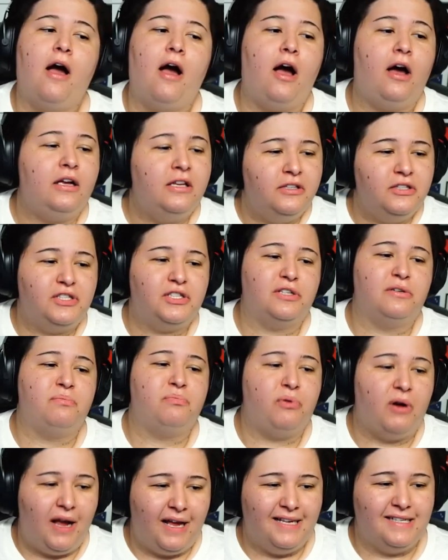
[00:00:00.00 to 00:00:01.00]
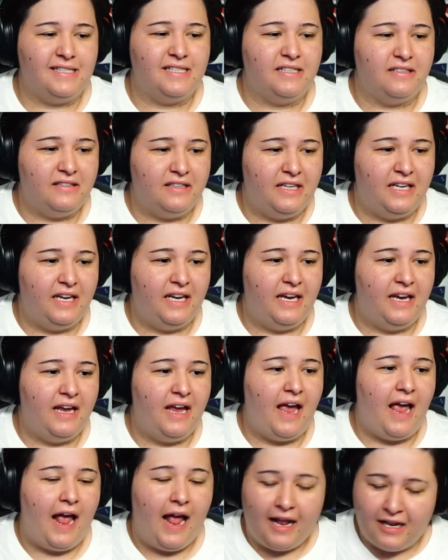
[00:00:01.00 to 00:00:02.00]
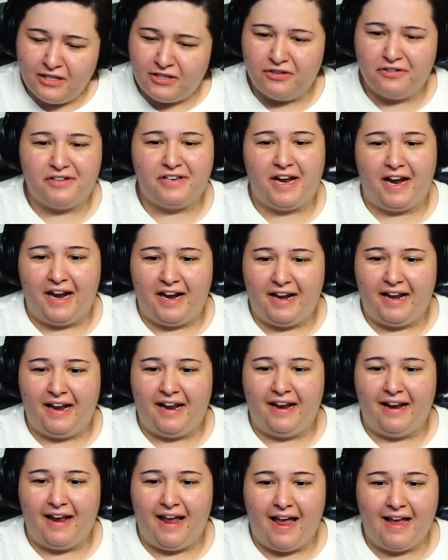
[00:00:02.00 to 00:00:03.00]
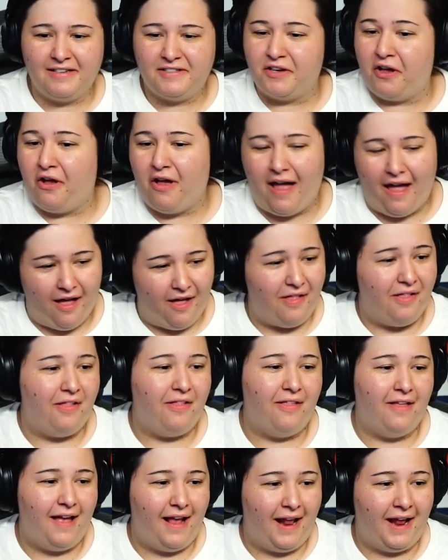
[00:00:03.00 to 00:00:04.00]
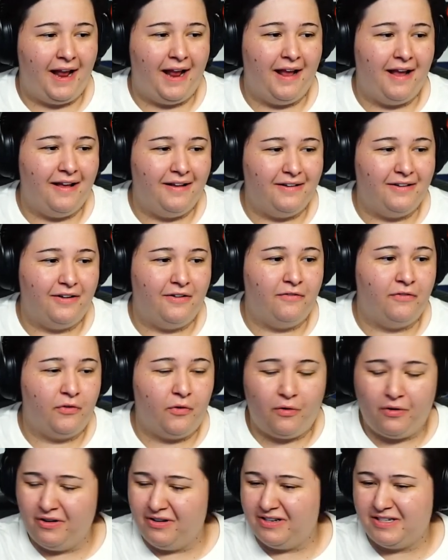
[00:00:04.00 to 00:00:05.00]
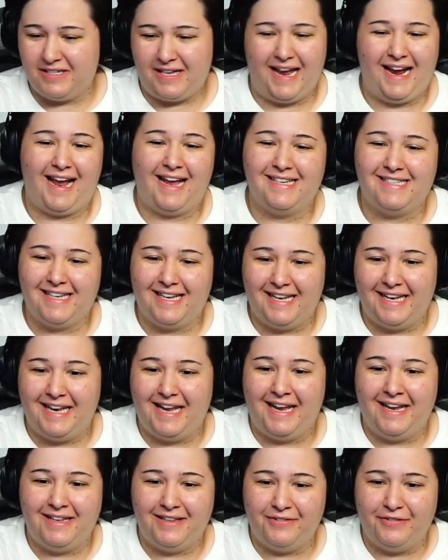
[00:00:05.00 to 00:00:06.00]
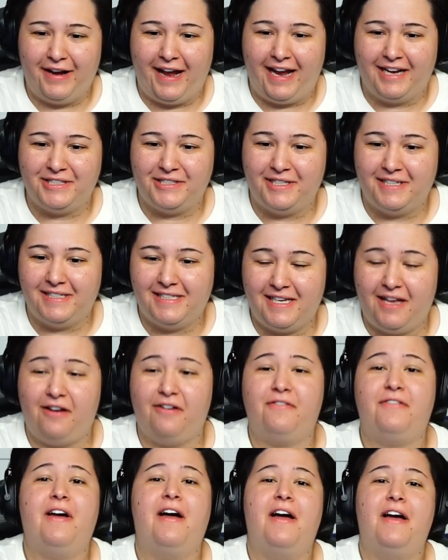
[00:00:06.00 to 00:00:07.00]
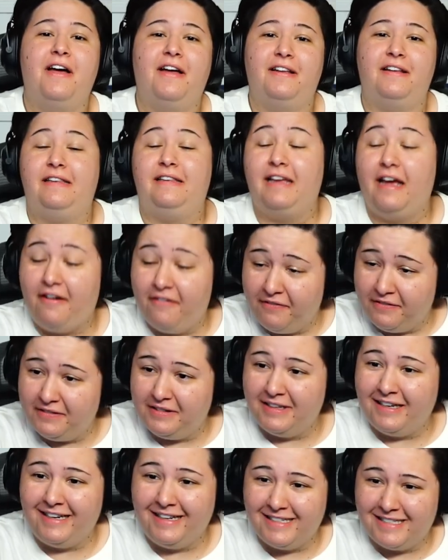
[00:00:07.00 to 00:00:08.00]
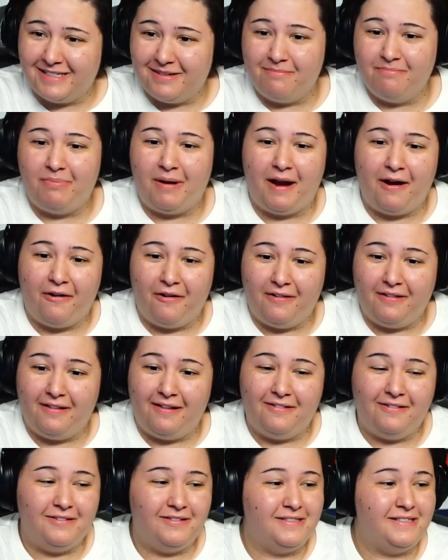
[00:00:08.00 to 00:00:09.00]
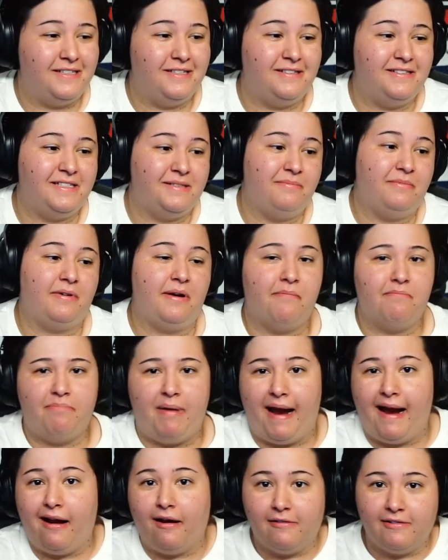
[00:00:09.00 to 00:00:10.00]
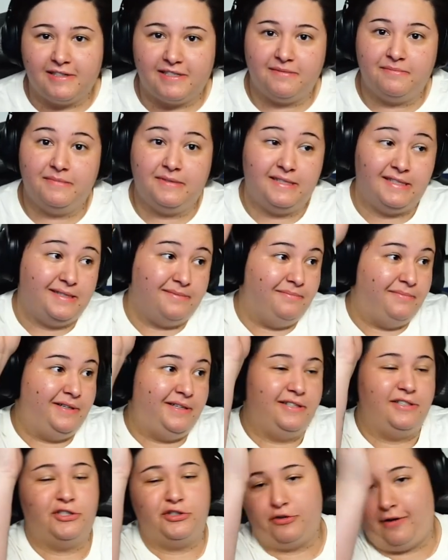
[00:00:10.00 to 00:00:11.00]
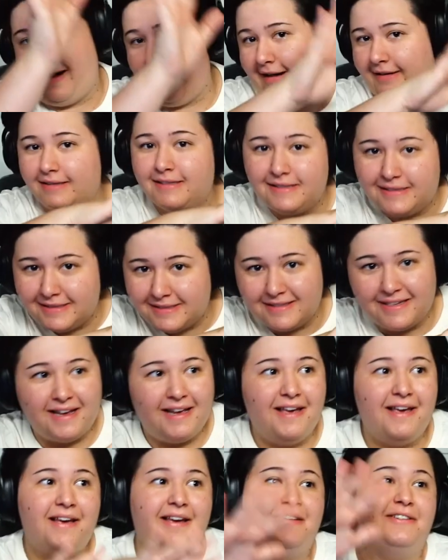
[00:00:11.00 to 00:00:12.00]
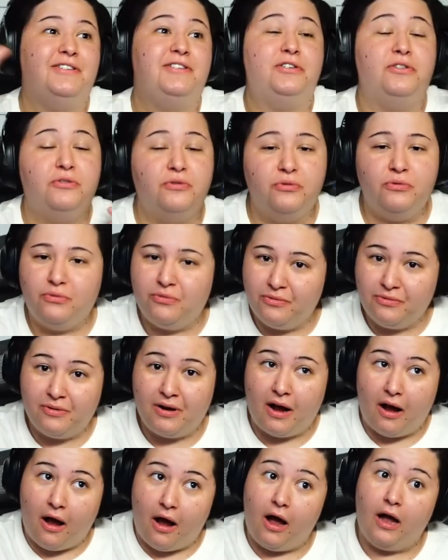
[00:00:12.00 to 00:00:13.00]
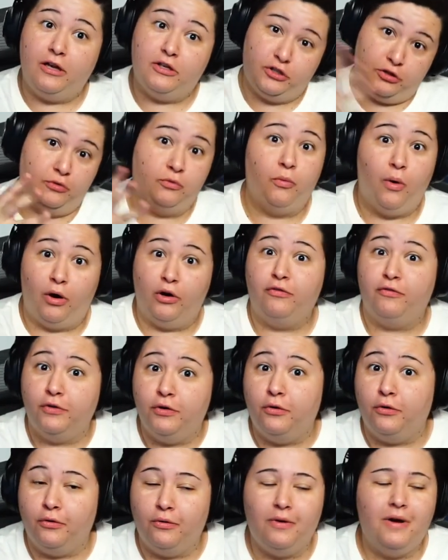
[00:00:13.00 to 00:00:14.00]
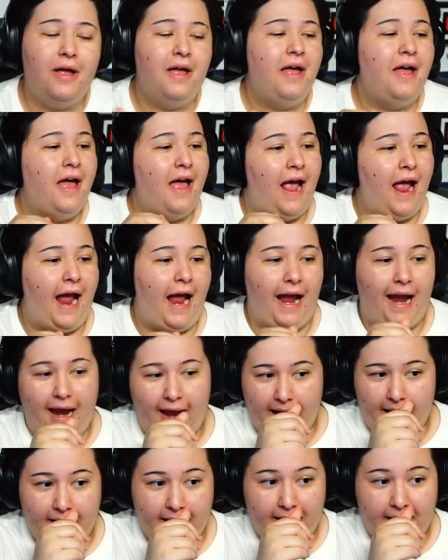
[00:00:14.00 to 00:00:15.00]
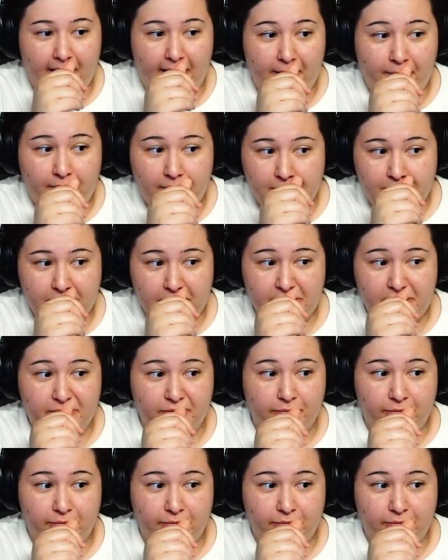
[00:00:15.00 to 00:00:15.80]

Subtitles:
Unsurprisingly entertaining as all hell, and of course, like I said in the reaction itself, definitely some parallels and some comparisons, some contrasts to Wong Fu. And it was just a